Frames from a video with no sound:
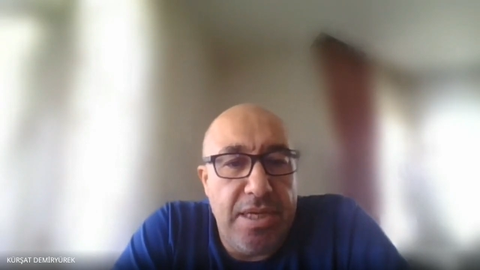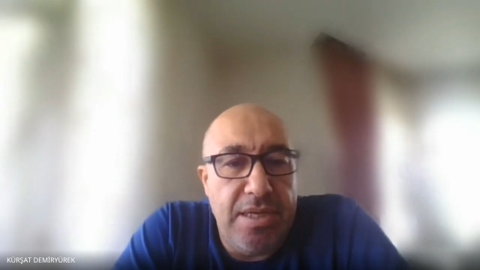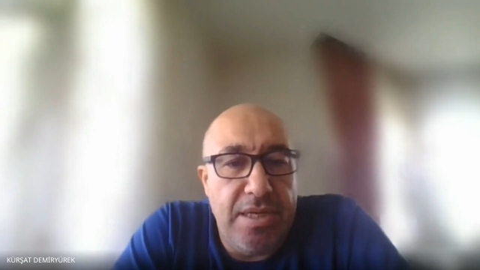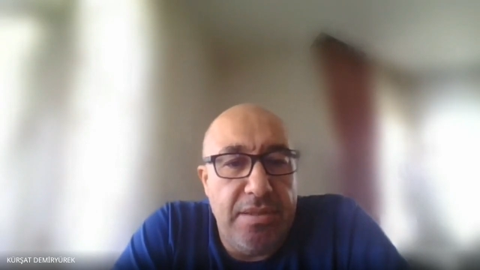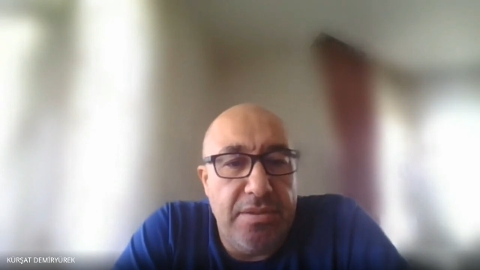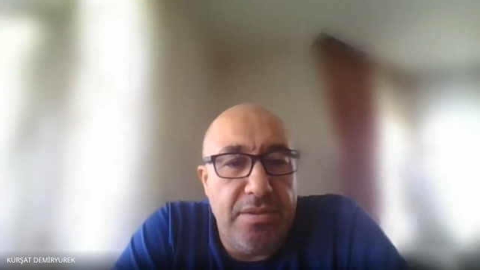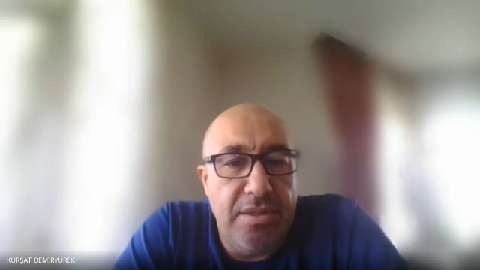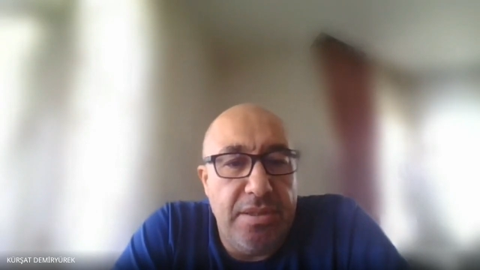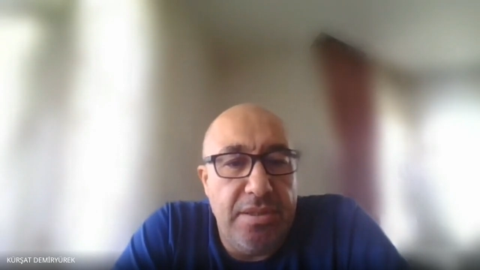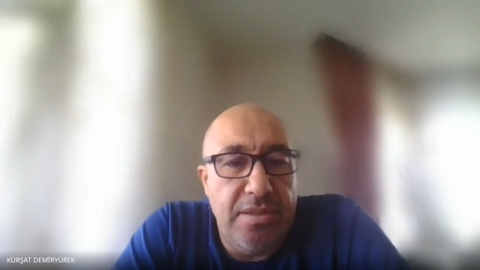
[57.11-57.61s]

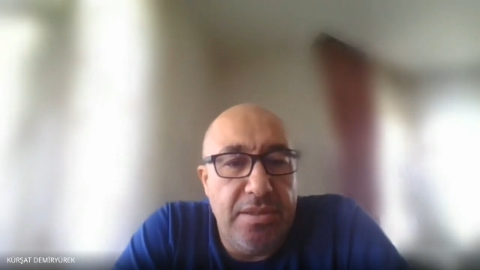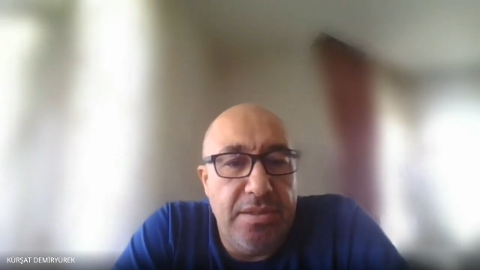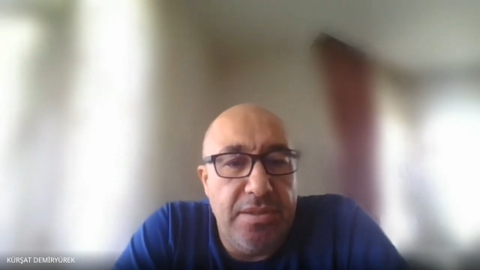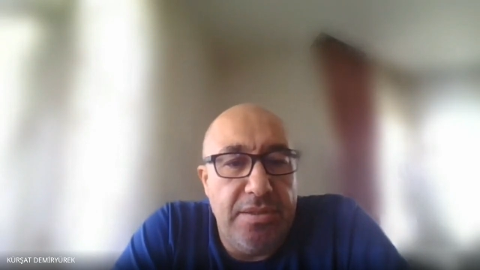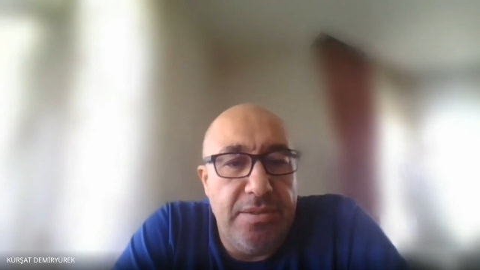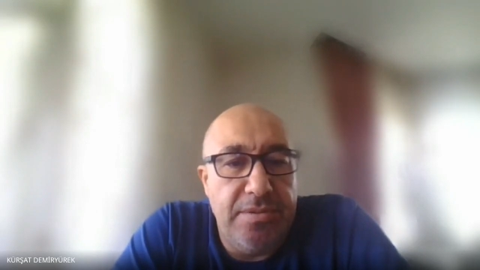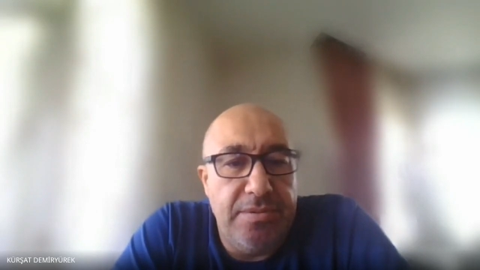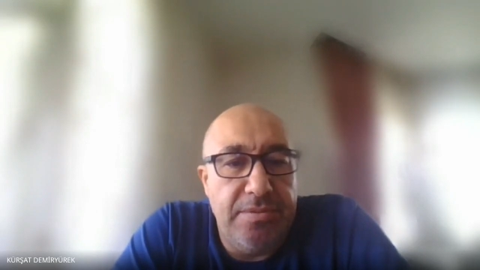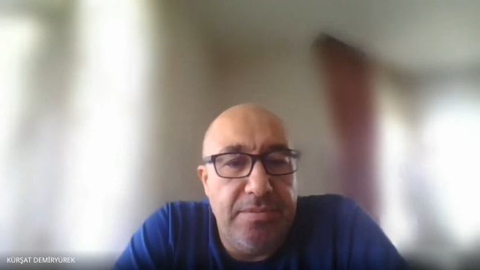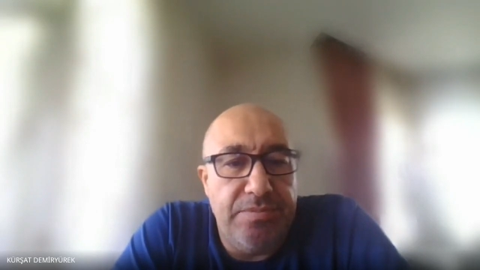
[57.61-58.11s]
and
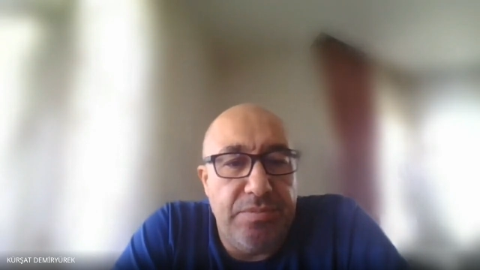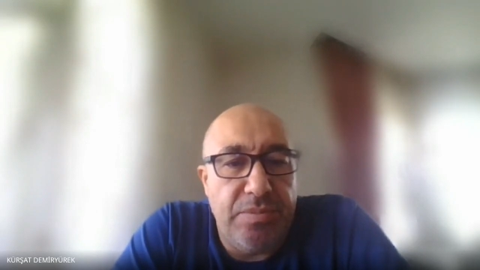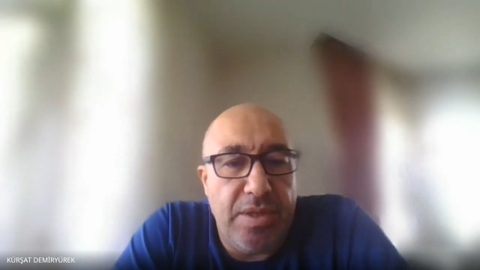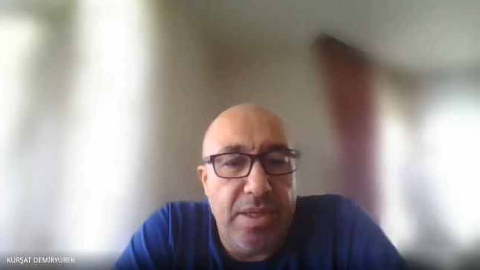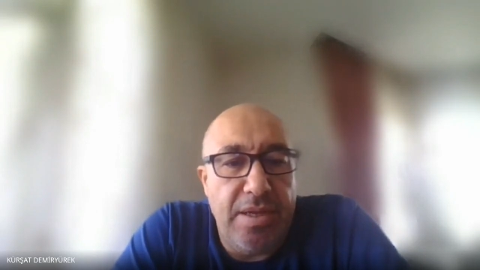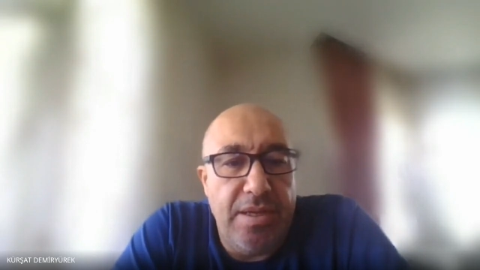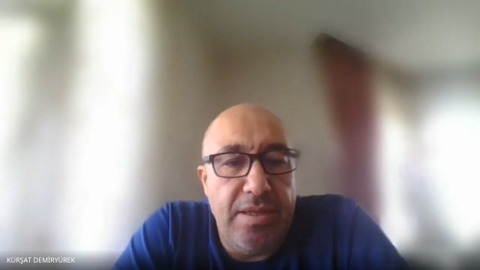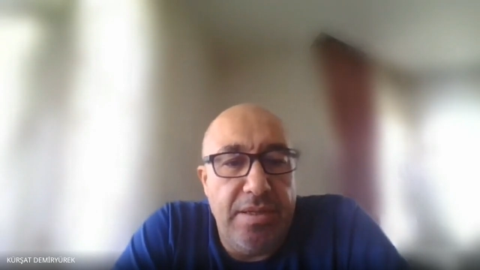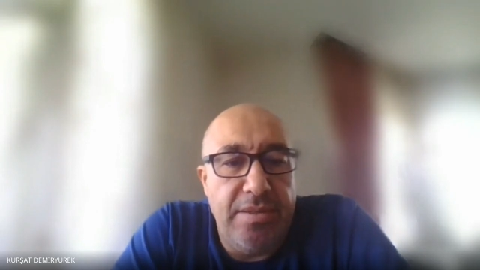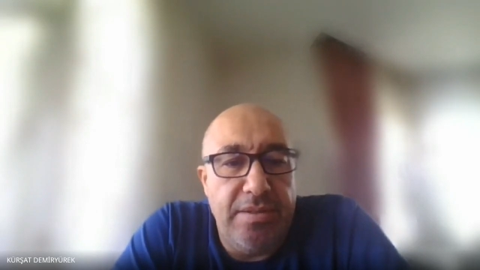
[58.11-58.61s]

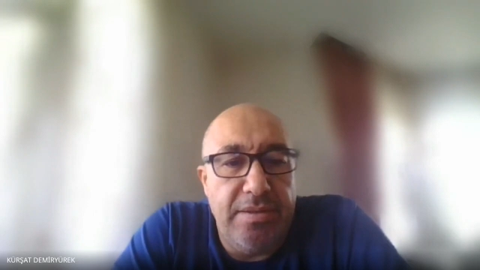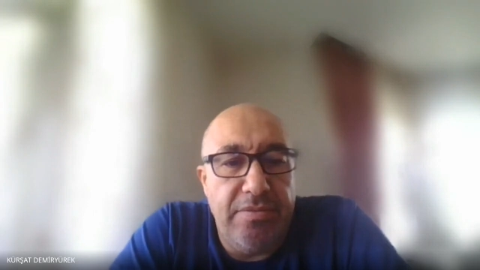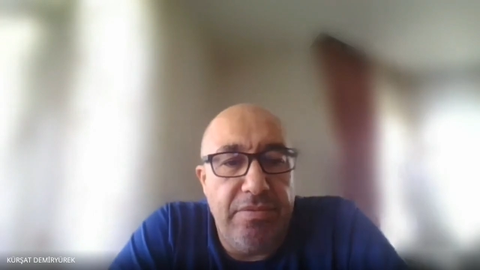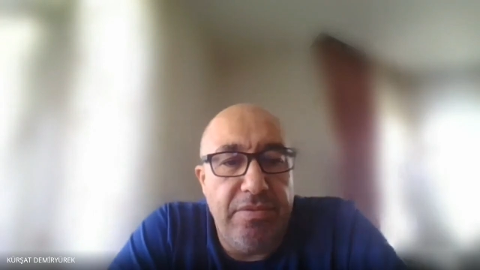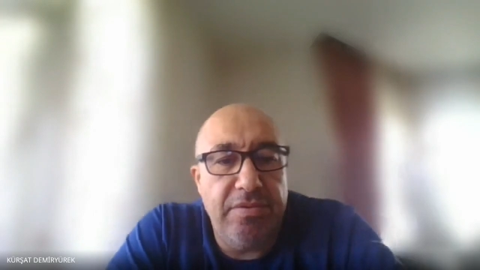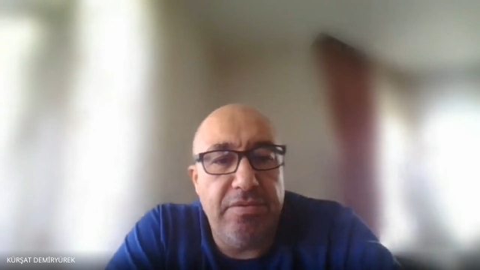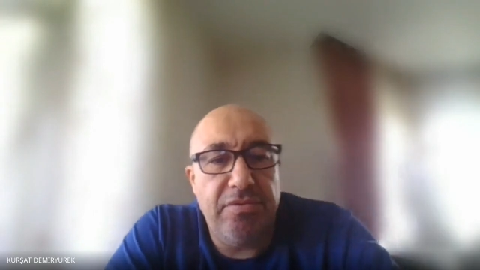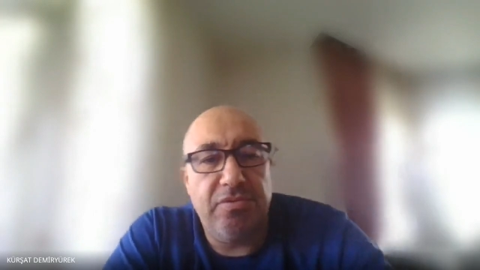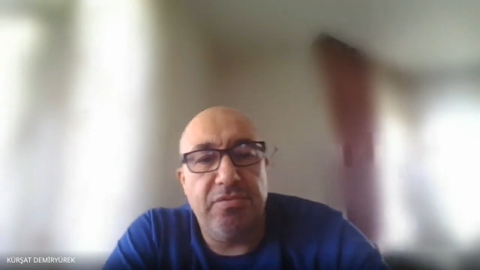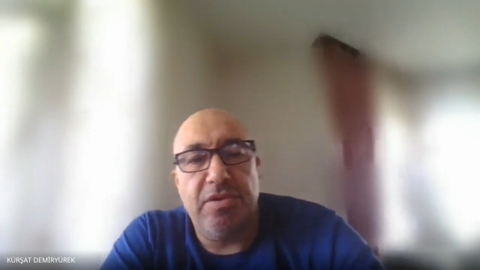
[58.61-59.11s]
the
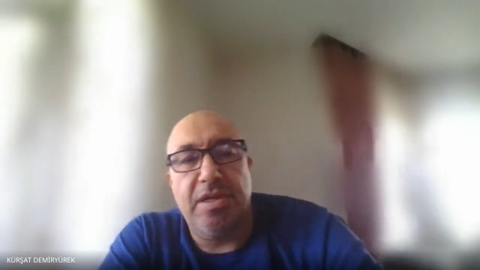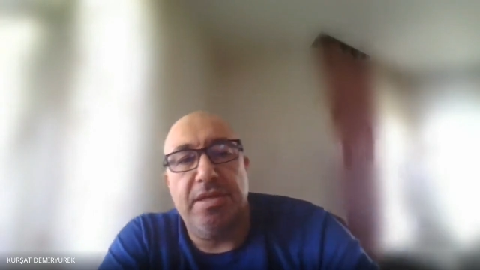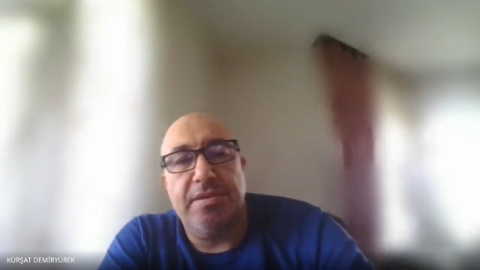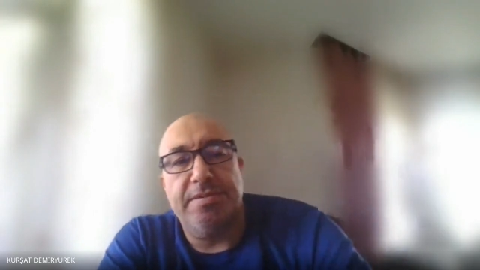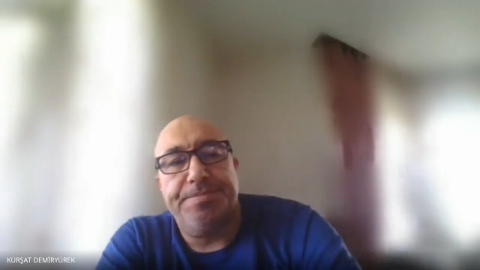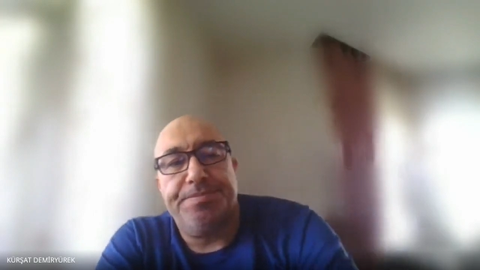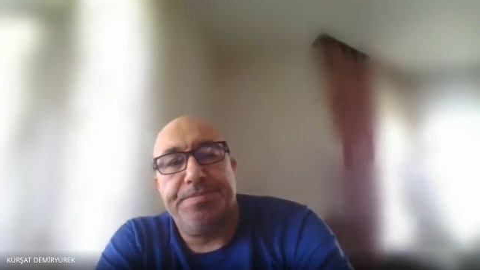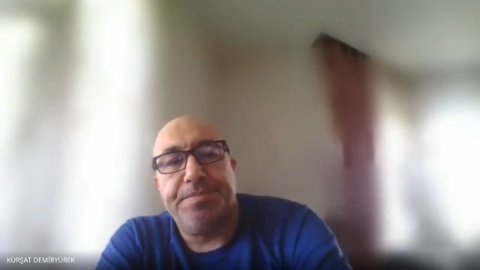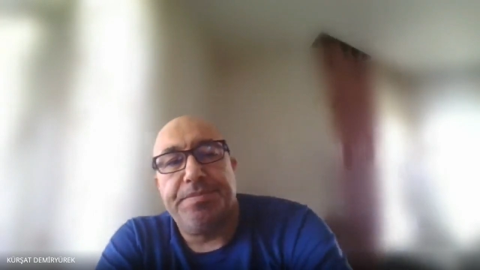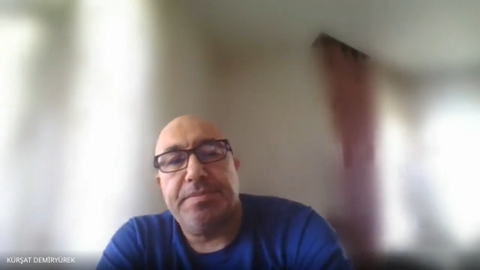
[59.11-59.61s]
fifth one,